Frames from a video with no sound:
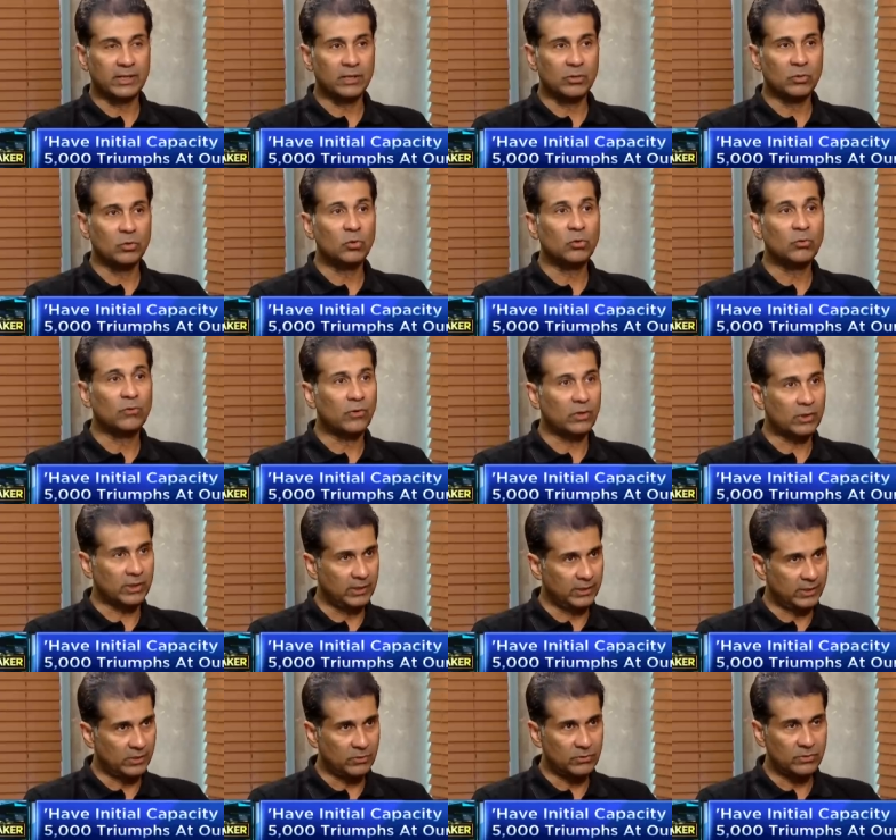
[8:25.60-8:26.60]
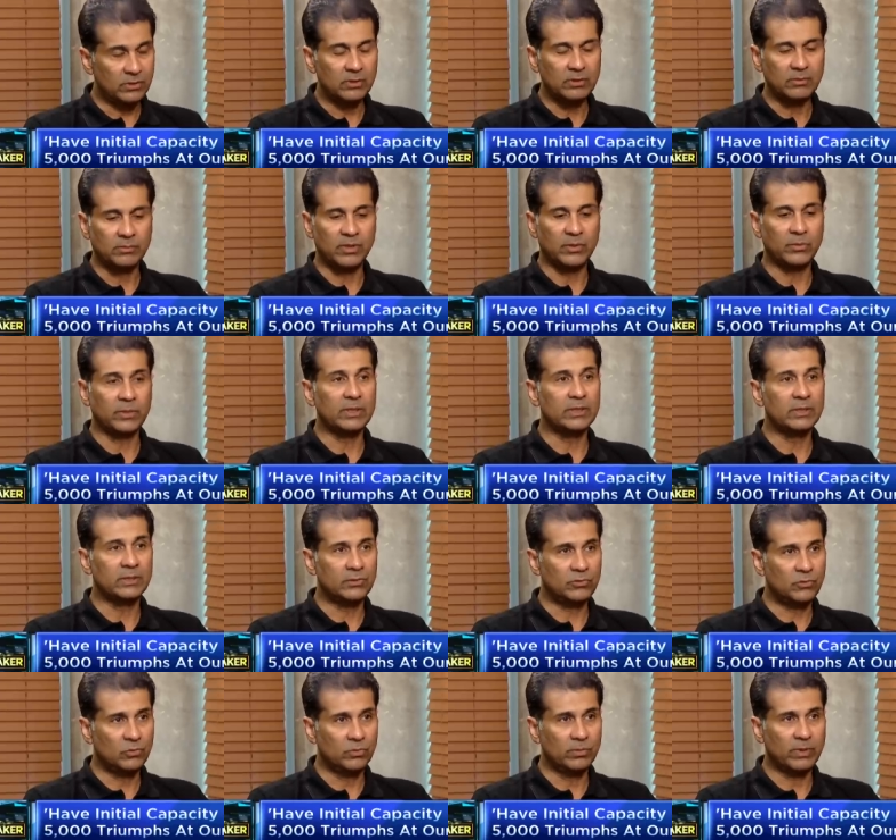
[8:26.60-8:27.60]
it can go to 40,000 between
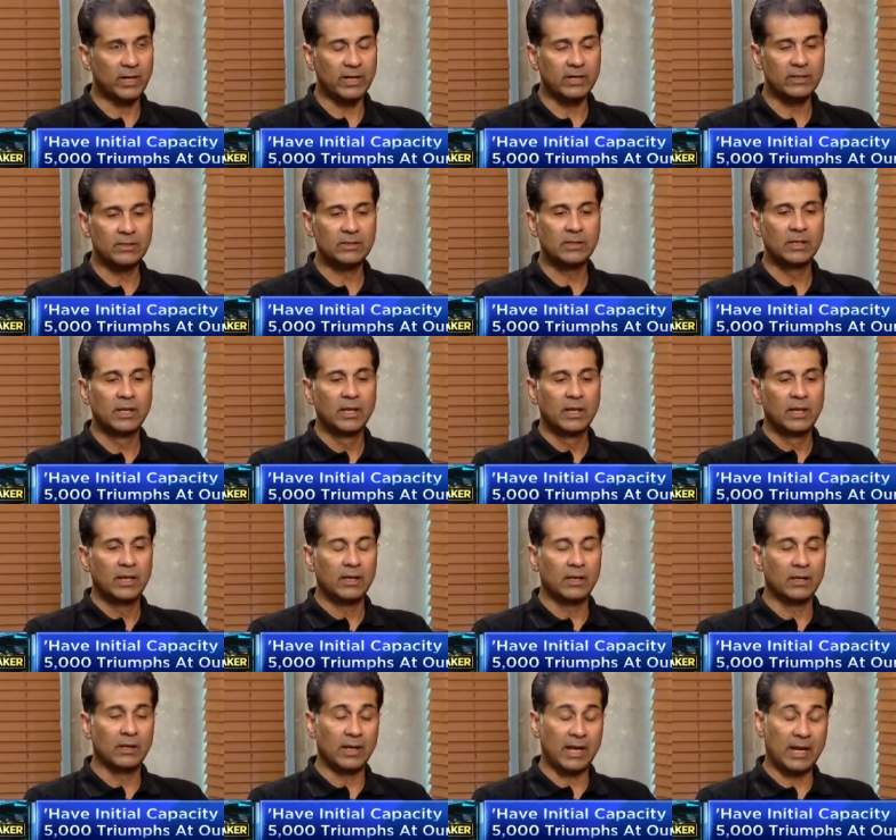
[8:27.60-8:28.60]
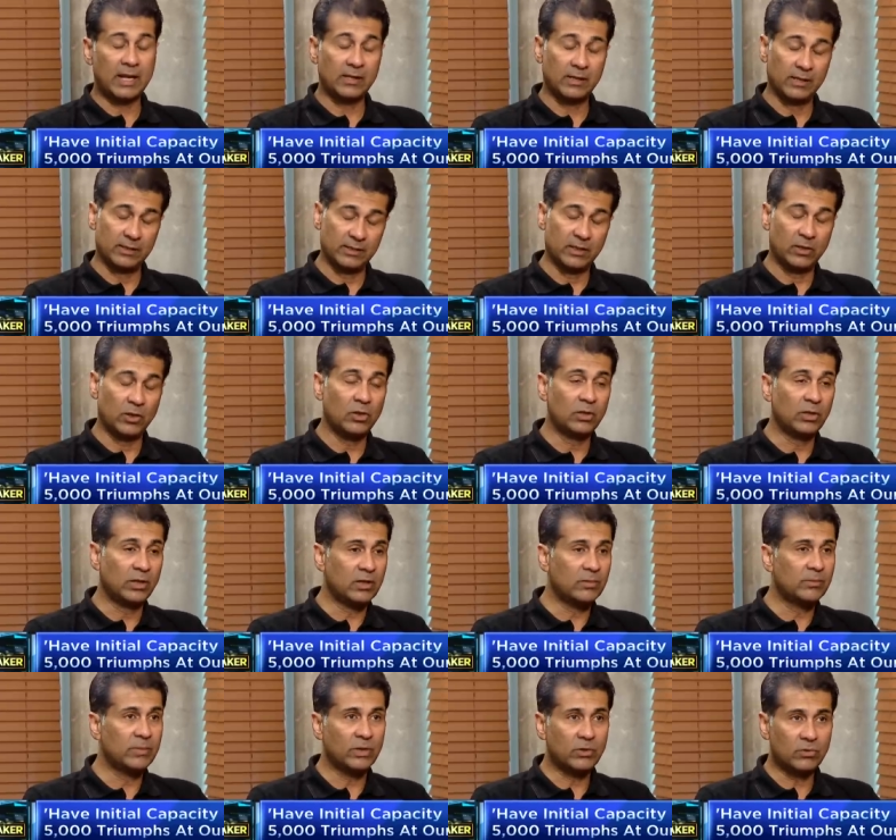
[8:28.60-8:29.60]
these two brands. Uh, and in the long
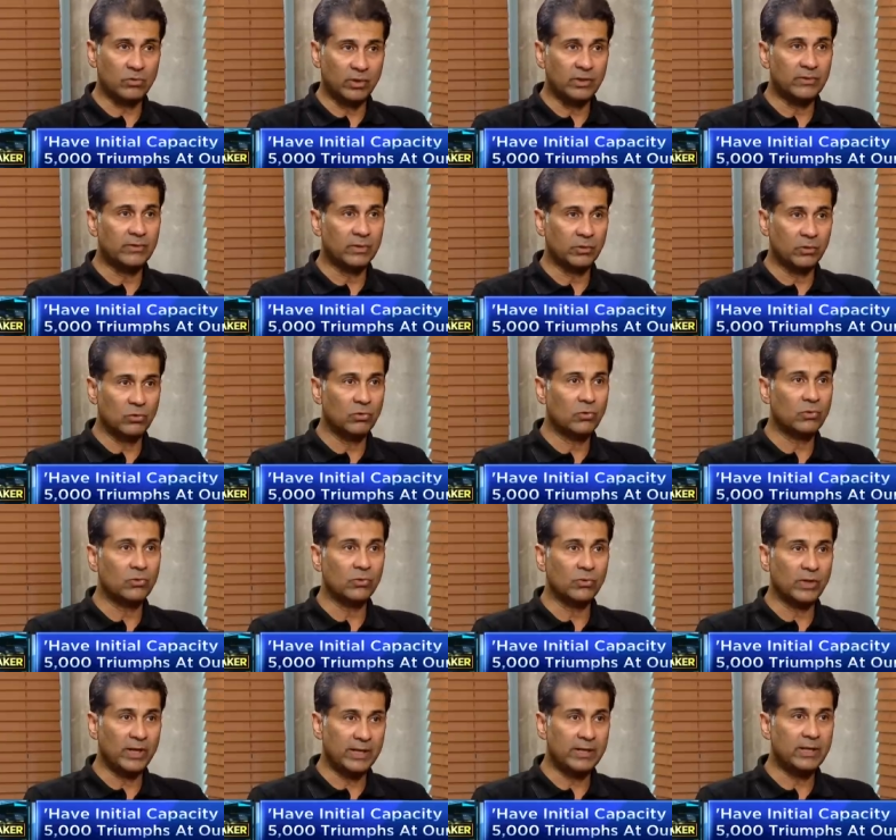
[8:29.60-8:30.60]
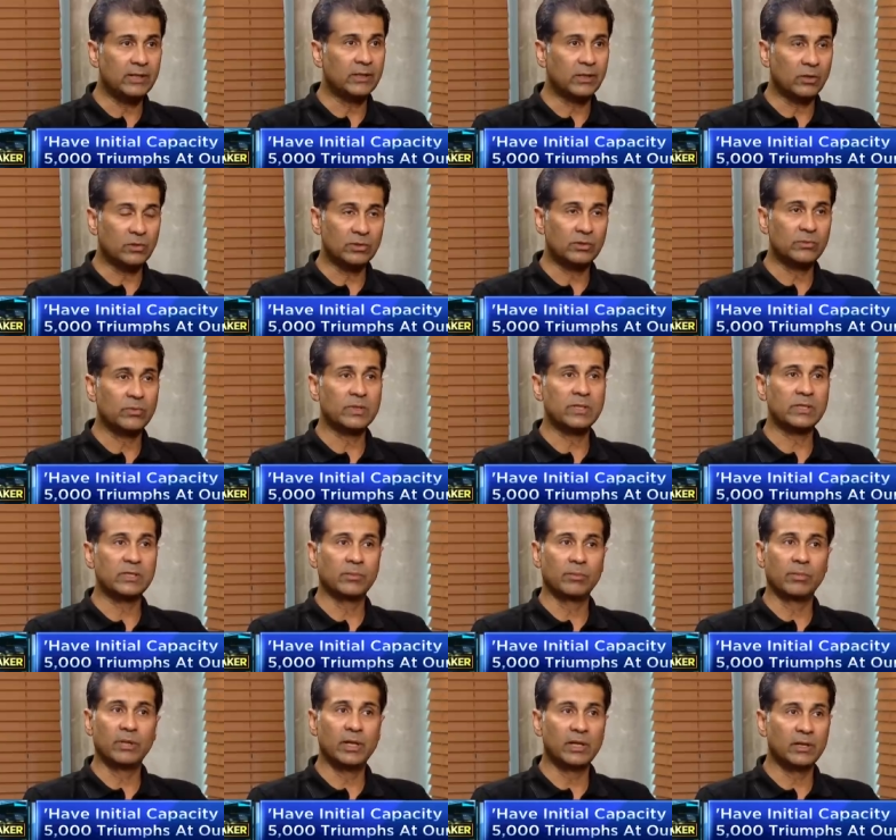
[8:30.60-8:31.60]
term, it could even go to 80,000, which is
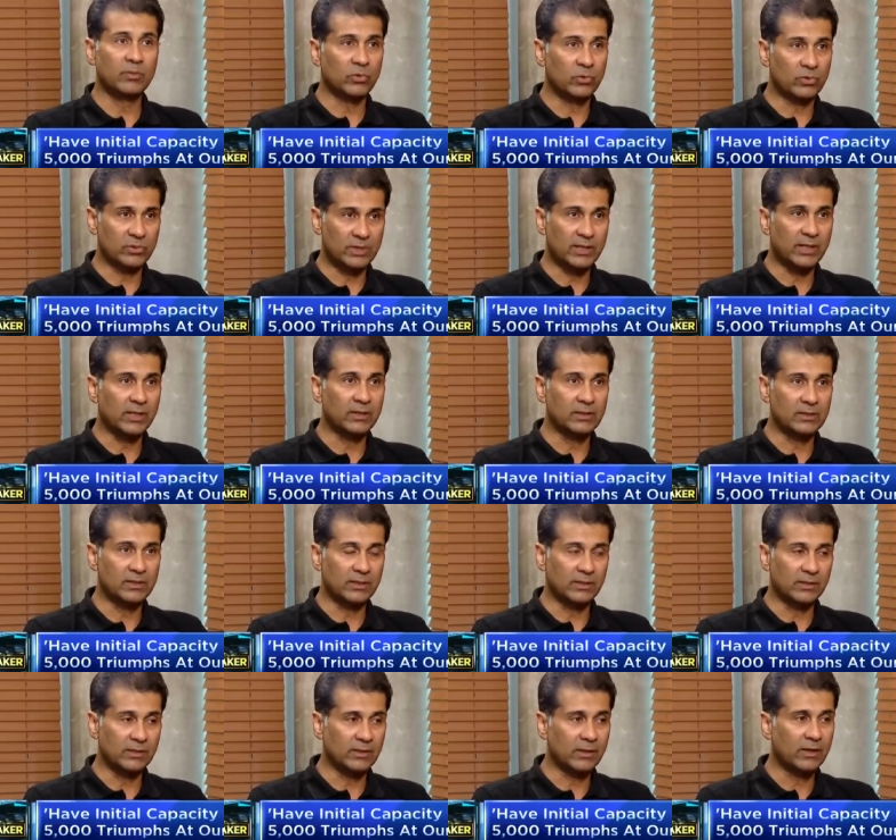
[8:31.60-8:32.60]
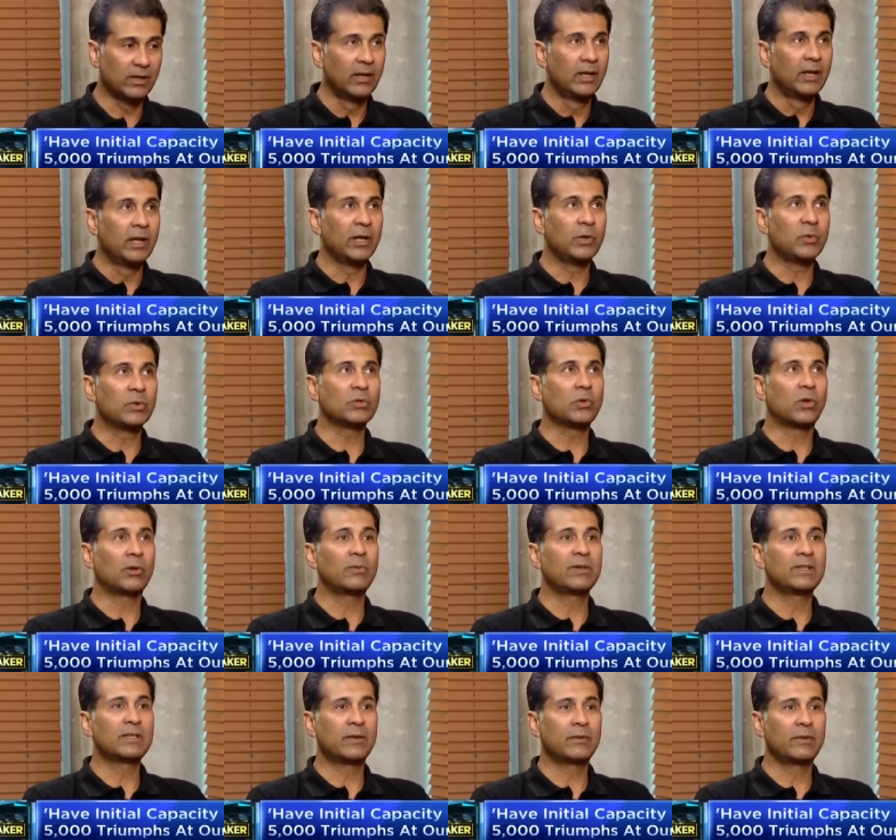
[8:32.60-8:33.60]
a million motorcycles a year. It was
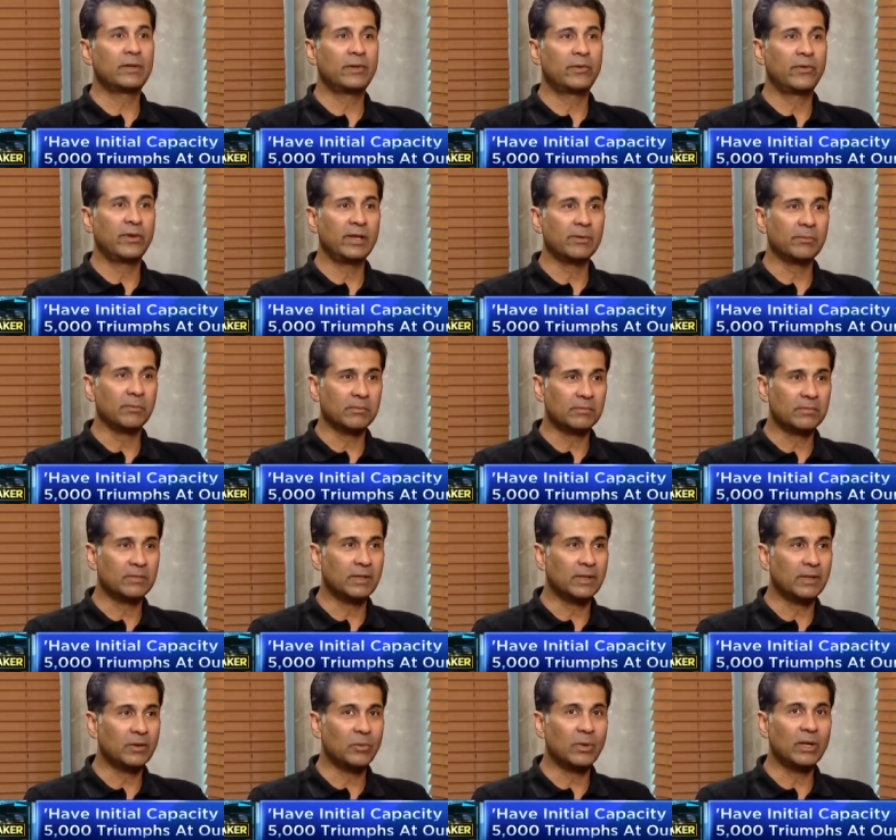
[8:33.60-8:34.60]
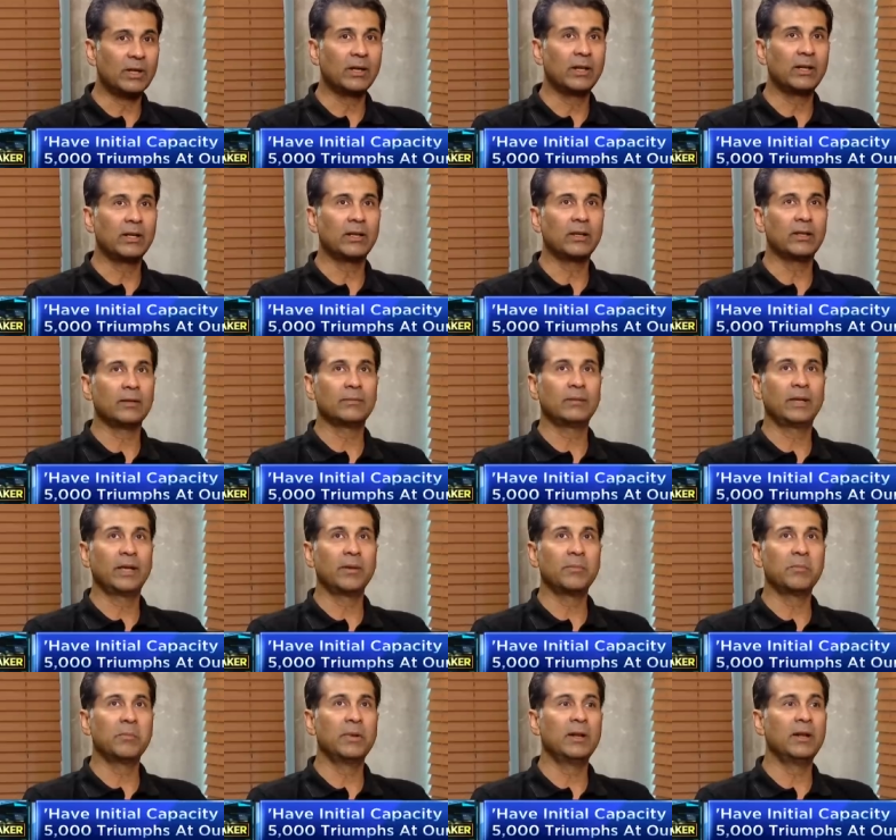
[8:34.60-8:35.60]
always our dream that one day
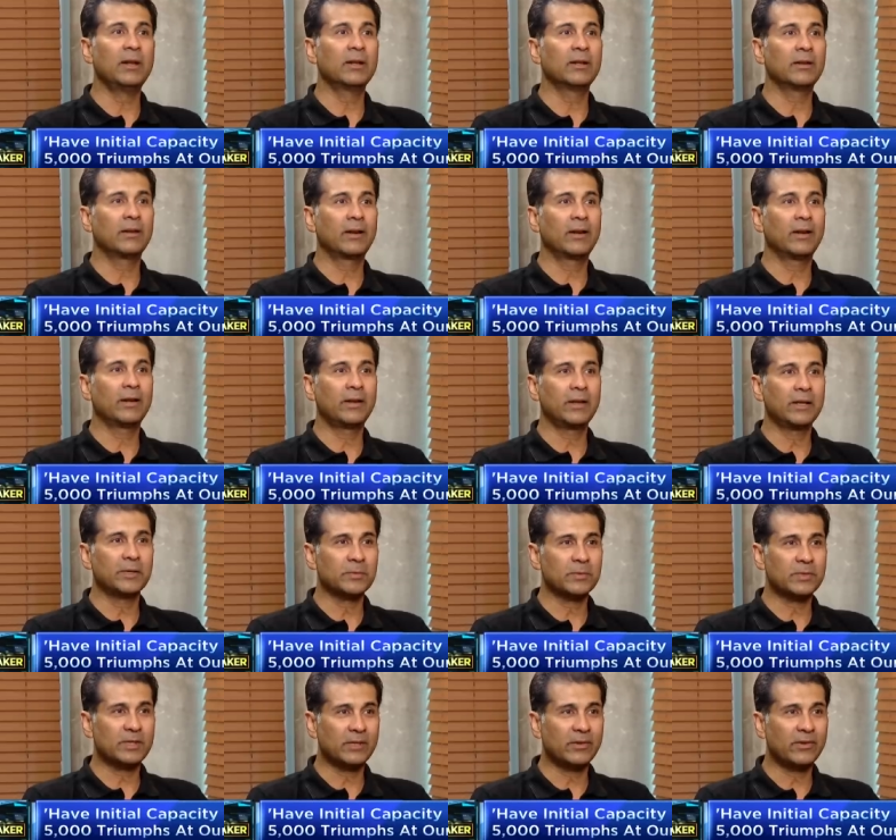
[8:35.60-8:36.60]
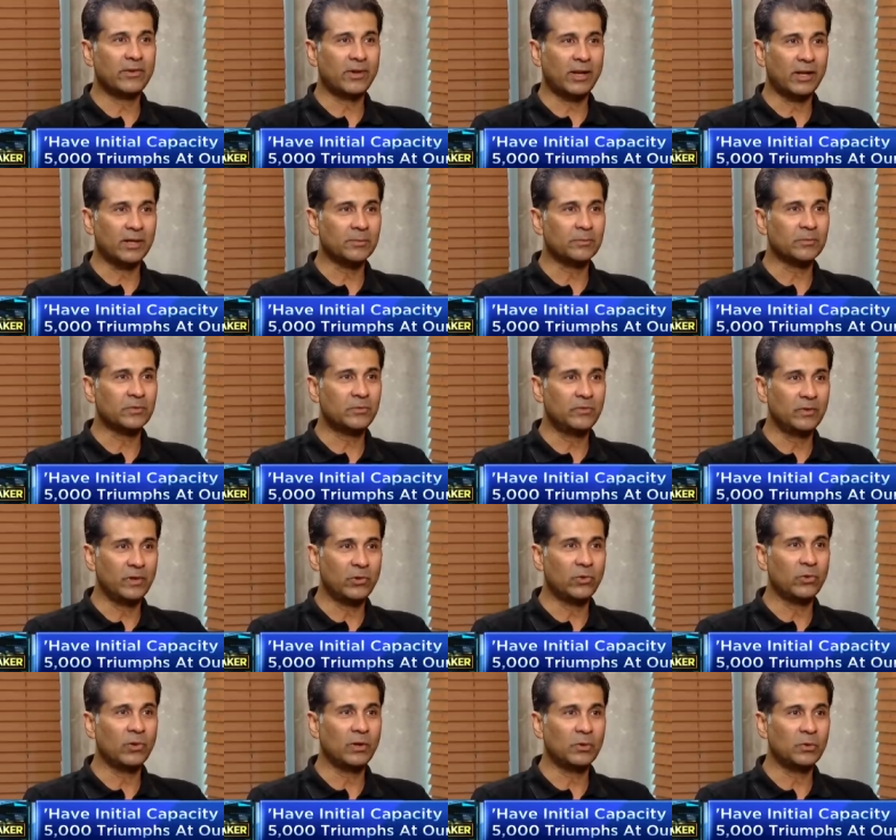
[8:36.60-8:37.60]
a million KTMs and Triumphs will
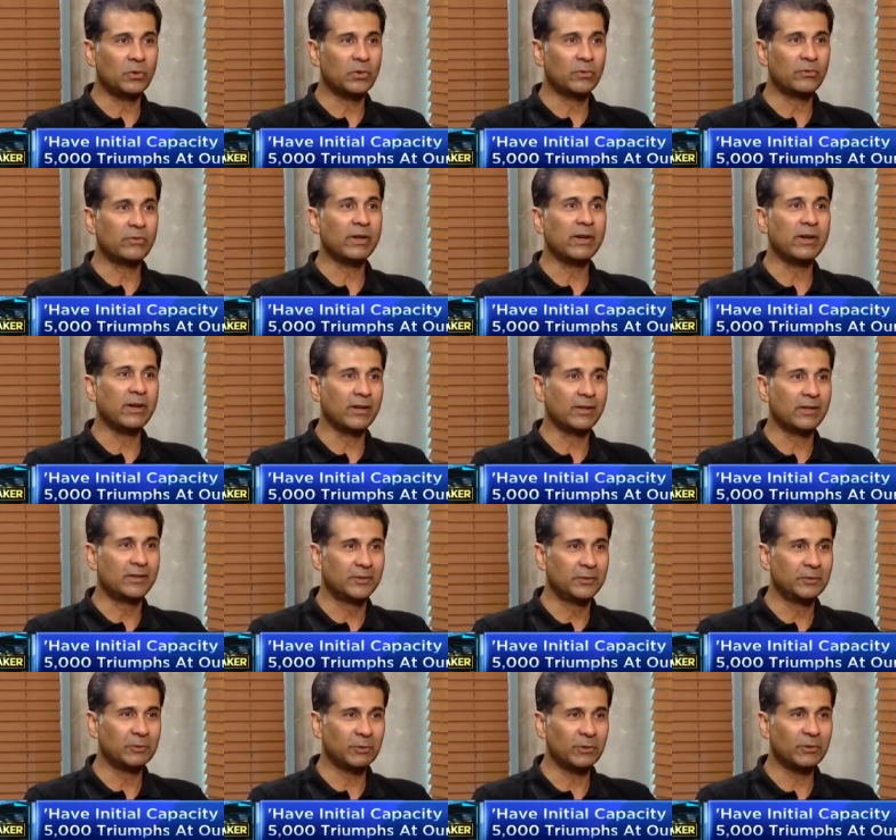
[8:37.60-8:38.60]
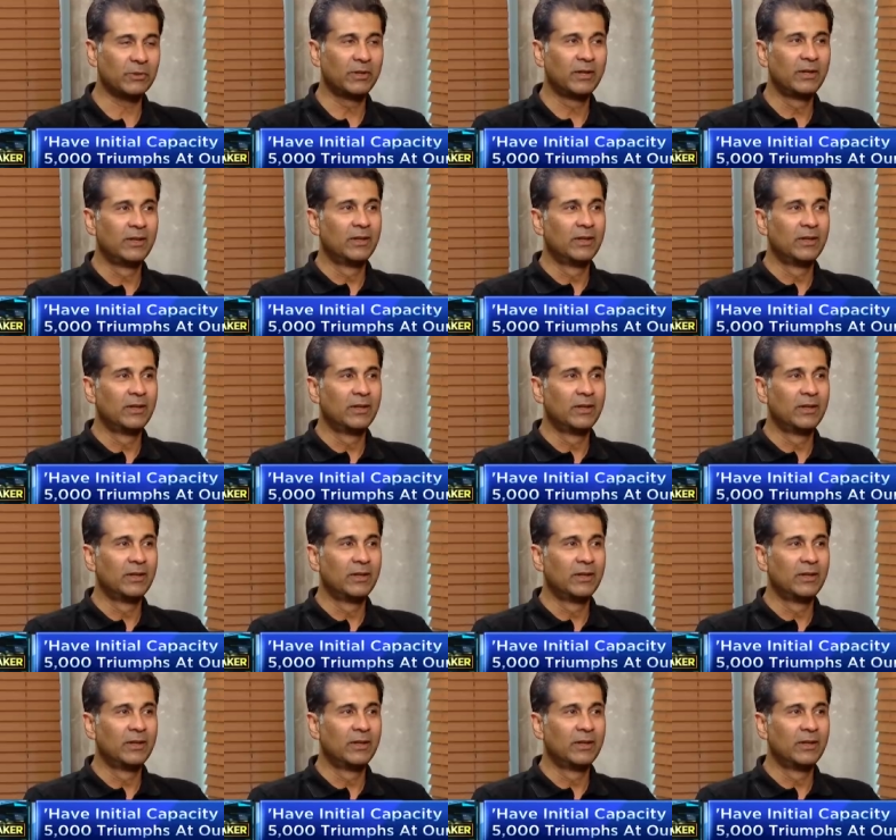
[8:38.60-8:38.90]
roll out of India, you know.